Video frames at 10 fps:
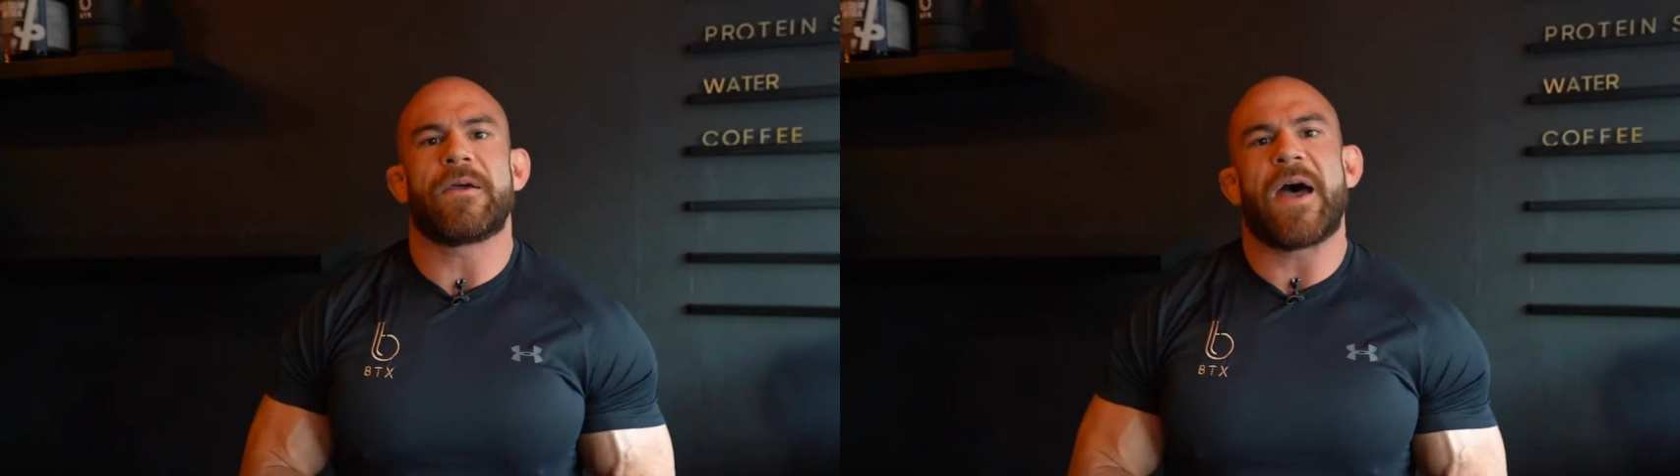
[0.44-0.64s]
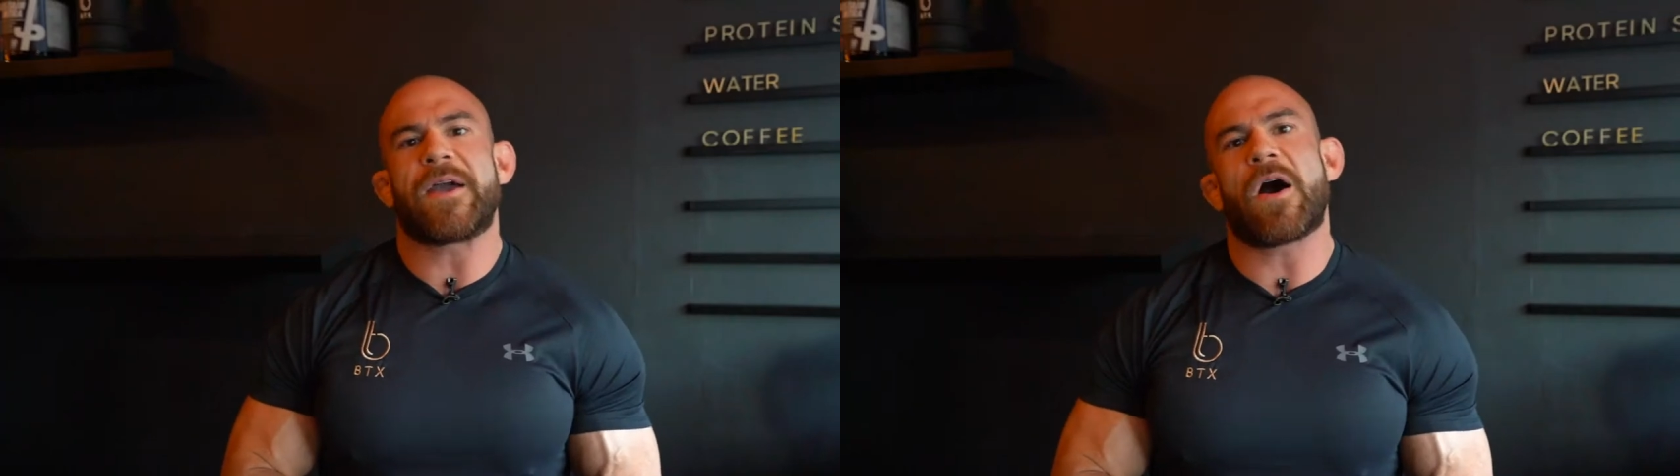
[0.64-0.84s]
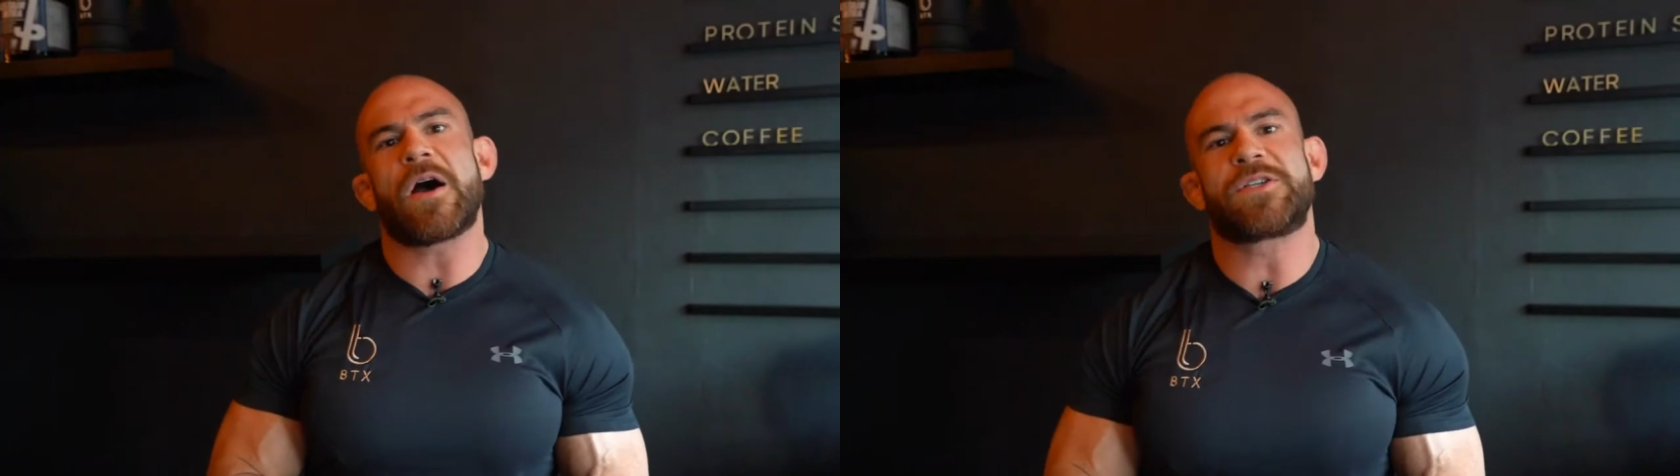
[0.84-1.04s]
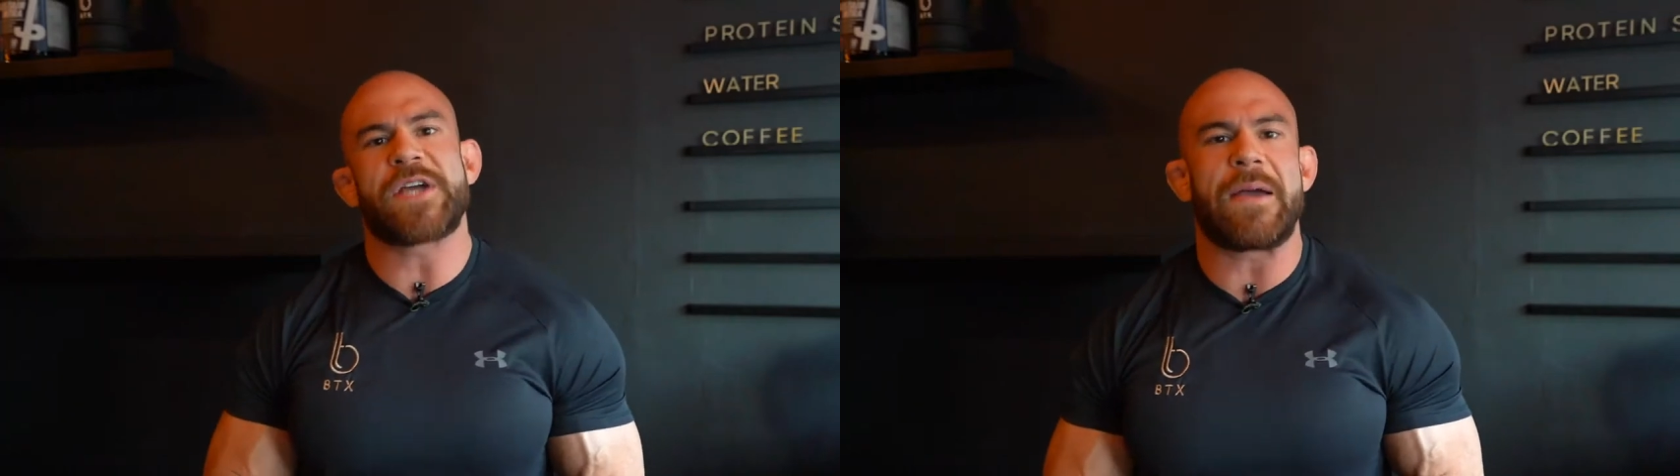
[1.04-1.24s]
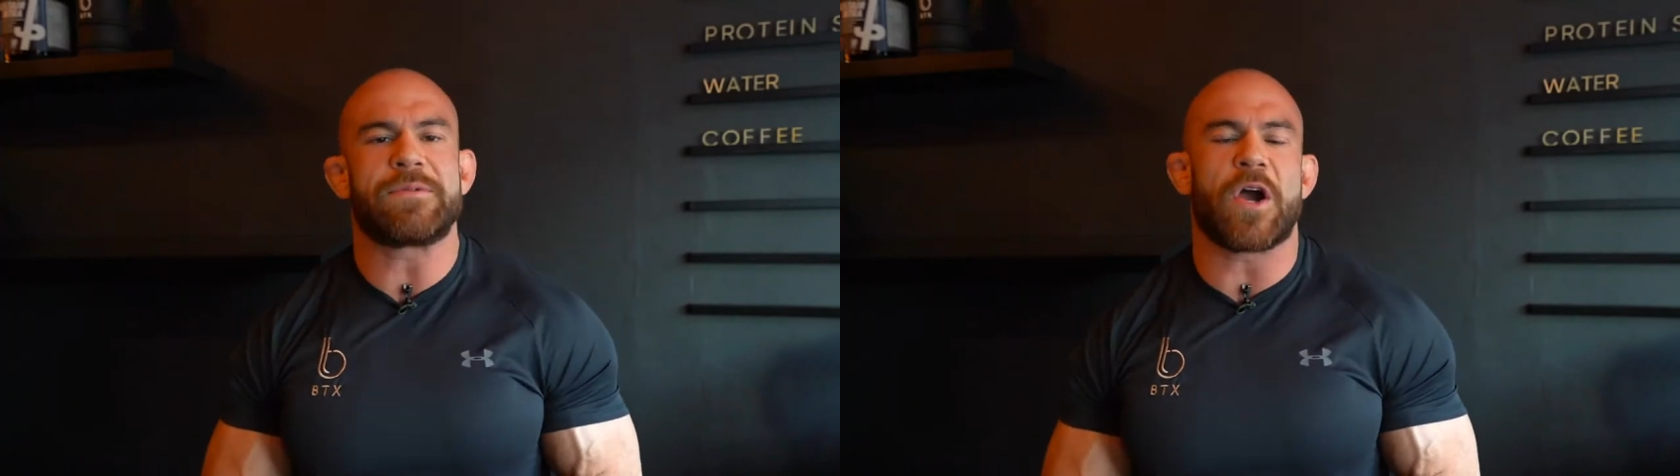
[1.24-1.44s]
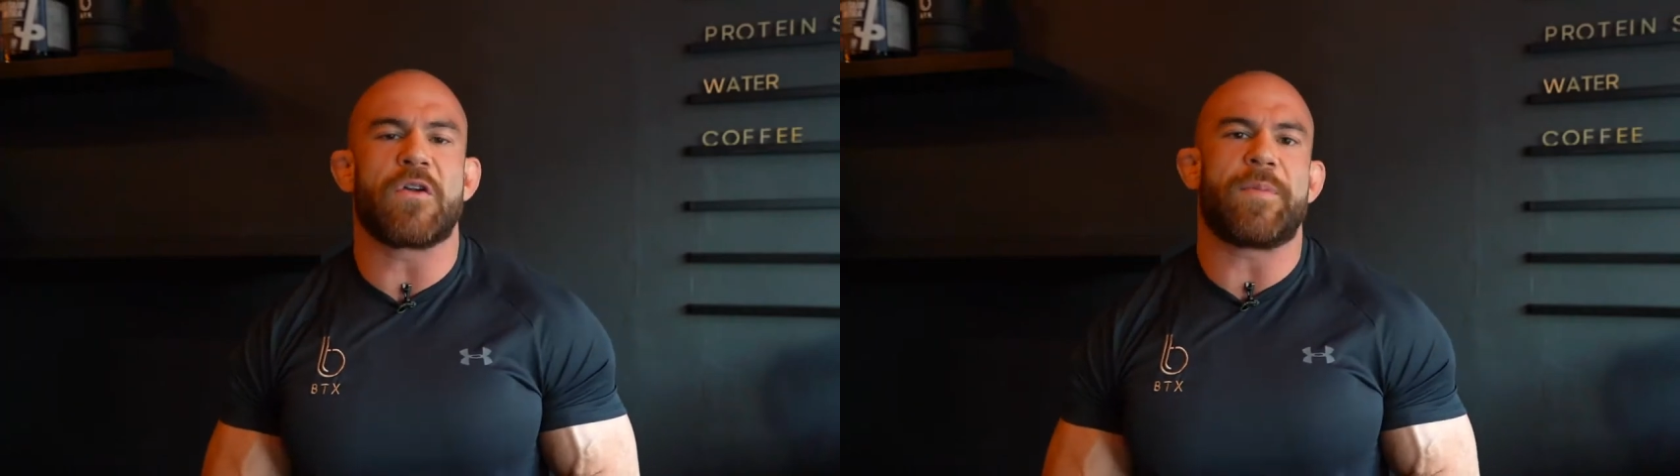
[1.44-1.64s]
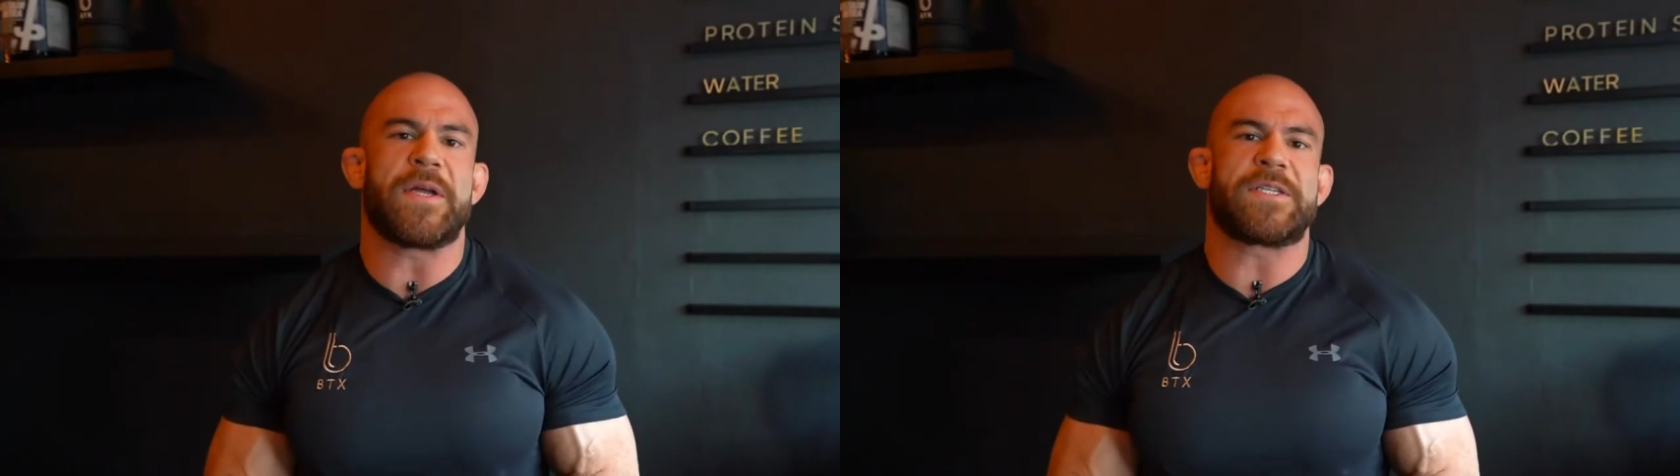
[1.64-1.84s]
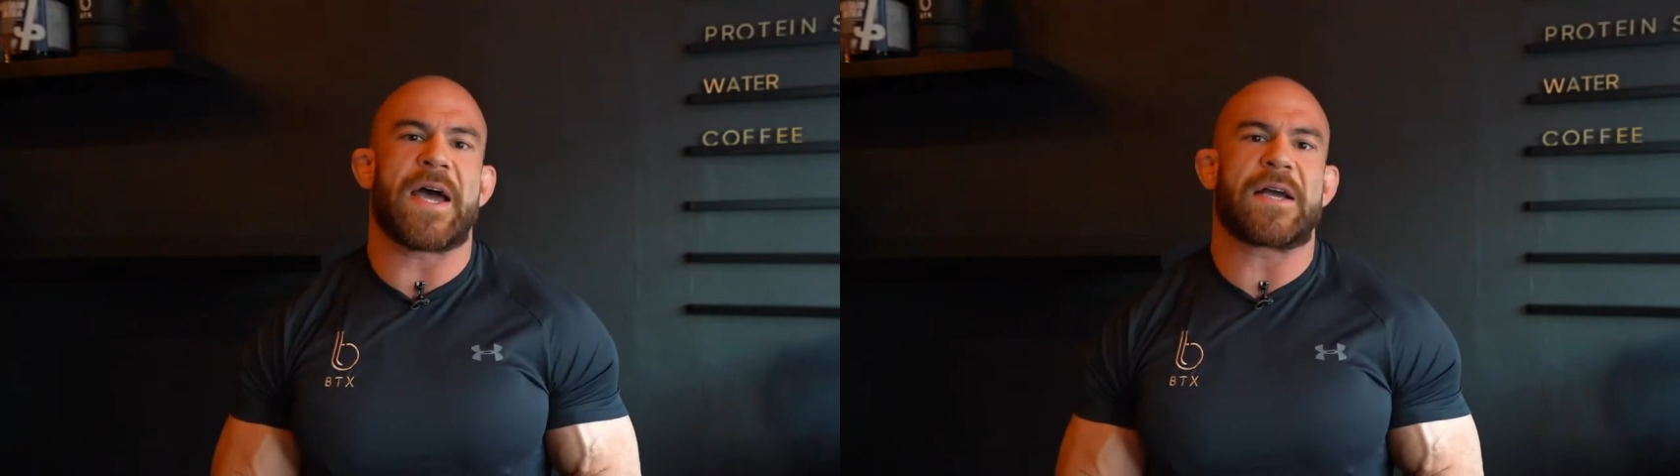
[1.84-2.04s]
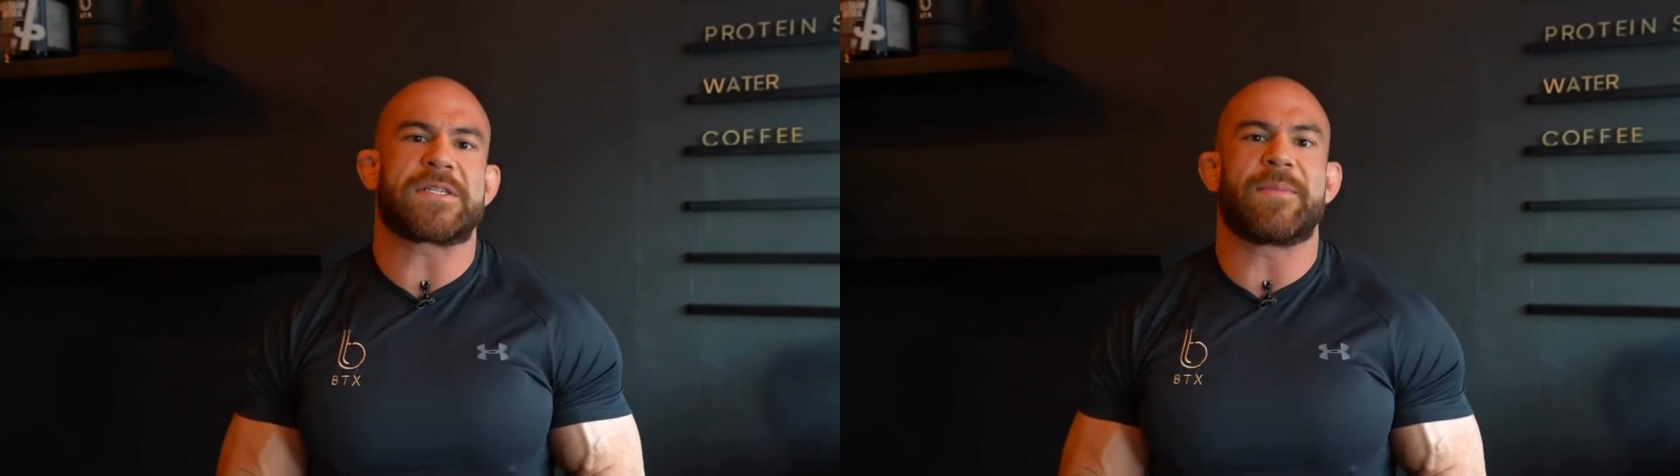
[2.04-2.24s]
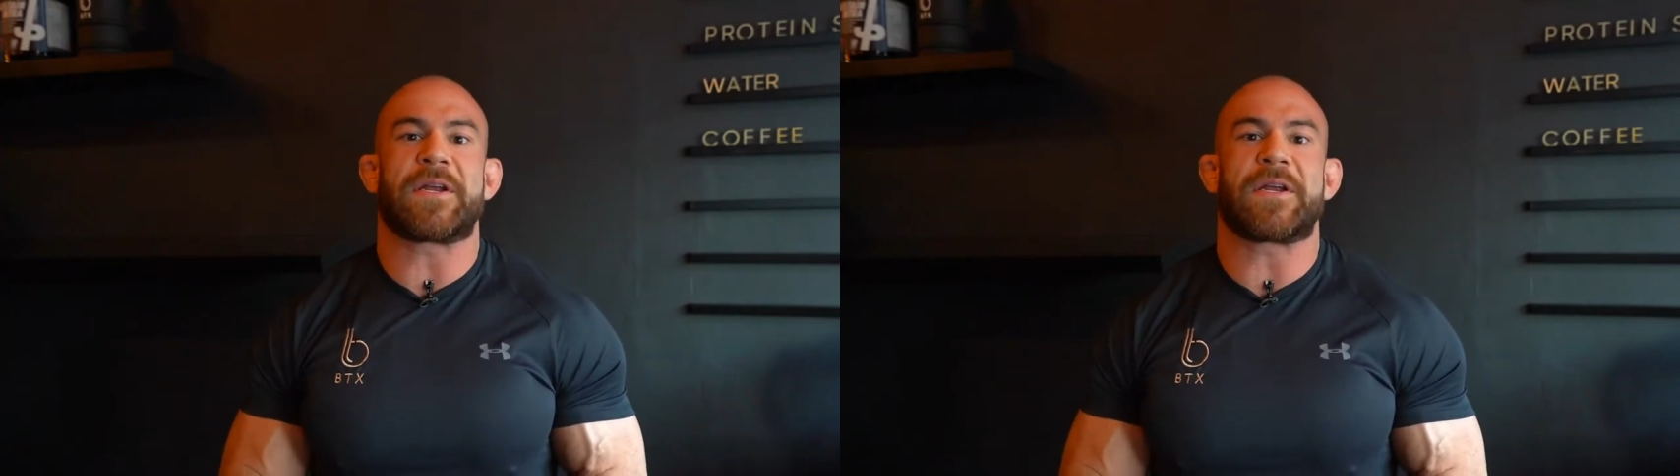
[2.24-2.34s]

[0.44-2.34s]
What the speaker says: Hey guys, James, owner of BTX.